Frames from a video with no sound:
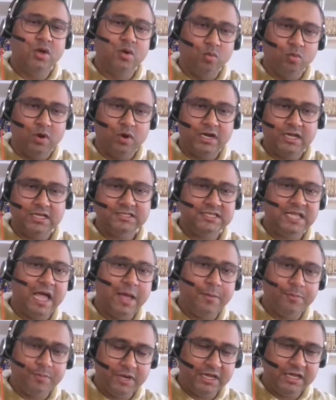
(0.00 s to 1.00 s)
what is
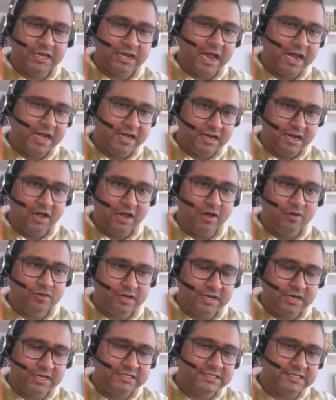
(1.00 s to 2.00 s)
happening right now
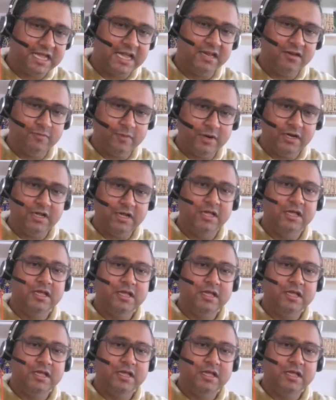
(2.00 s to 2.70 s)
in an assignment.